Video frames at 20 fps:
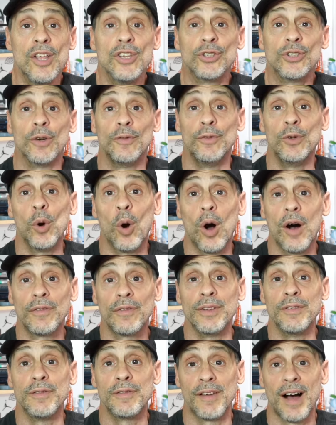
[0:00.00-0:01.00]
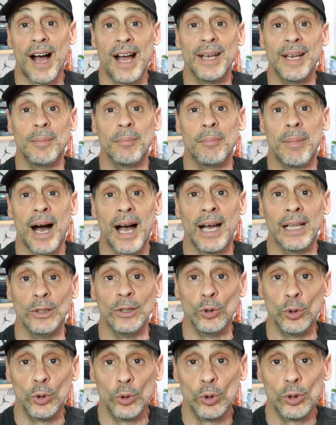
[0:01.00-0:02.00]
So if you often find and buy
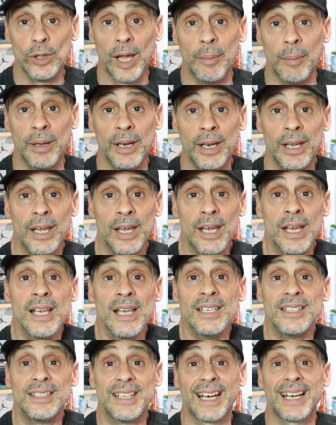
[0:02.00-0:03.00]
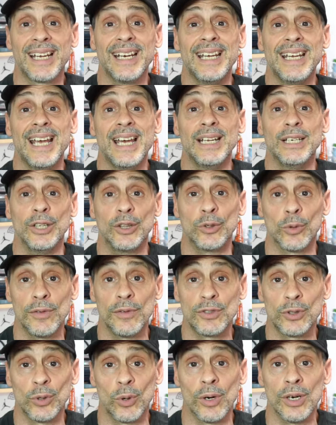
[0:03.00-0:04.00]
Lululemon secondhand in
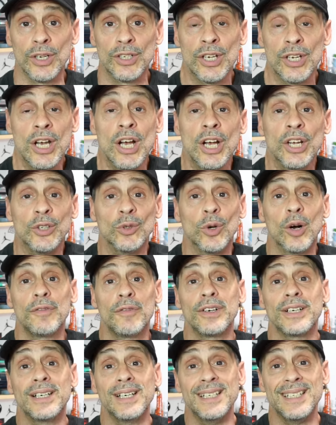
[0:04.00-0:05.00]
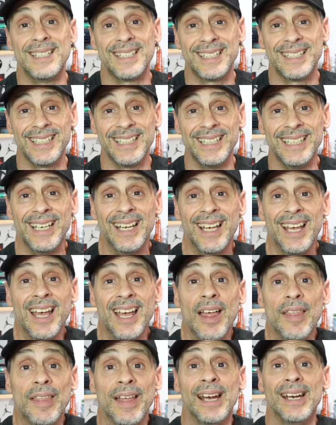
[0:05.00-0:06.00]
thrift stores, you're often going to see
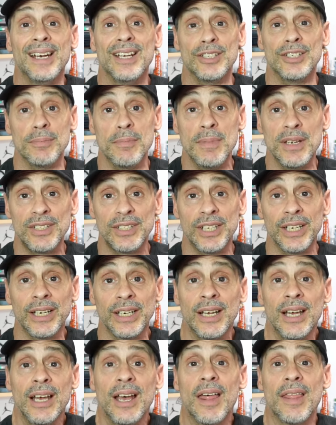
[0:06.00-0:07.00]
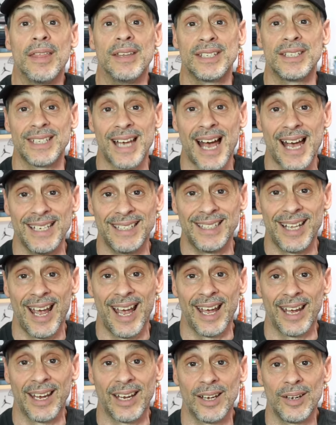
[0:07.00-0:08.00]
that it is missing the size
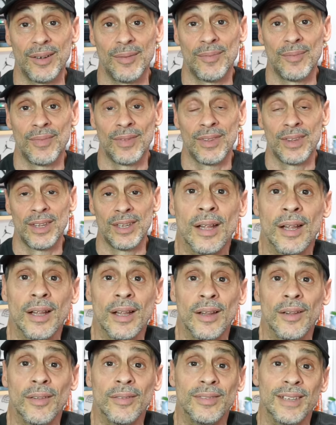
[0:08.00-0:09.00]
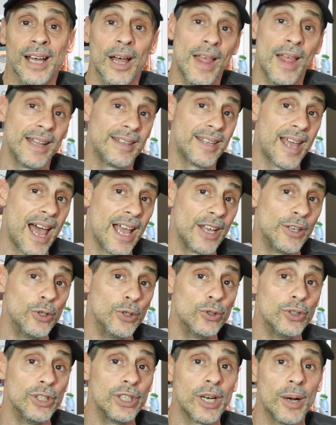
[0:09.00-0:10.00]
tag. Now that tag
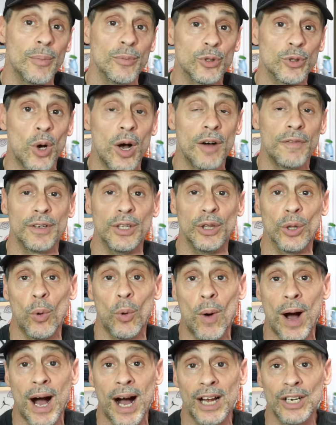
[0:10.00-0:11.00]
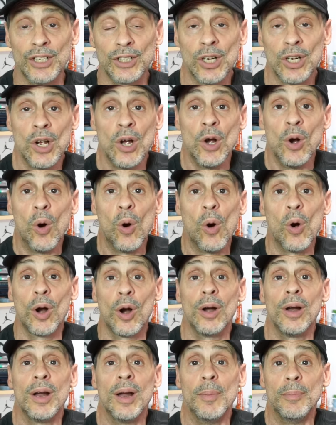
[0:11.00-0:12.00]
usually comes off in the wash
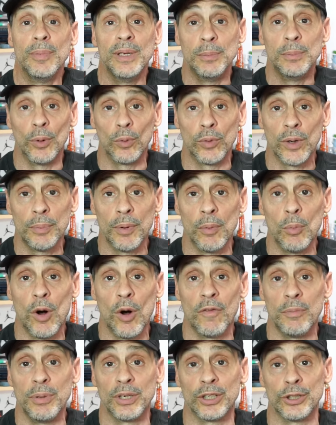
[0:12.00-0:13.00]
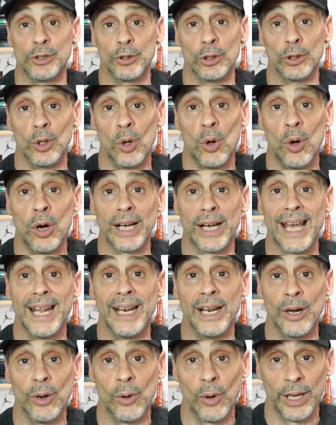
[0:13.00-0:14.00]
or people rip them off because they're long and
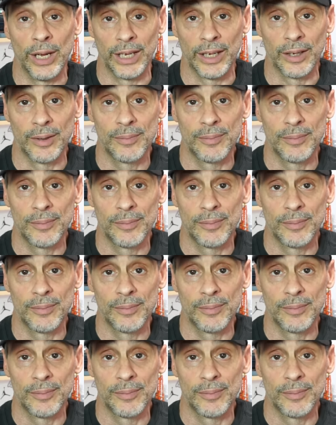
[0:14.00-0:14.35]
annoying.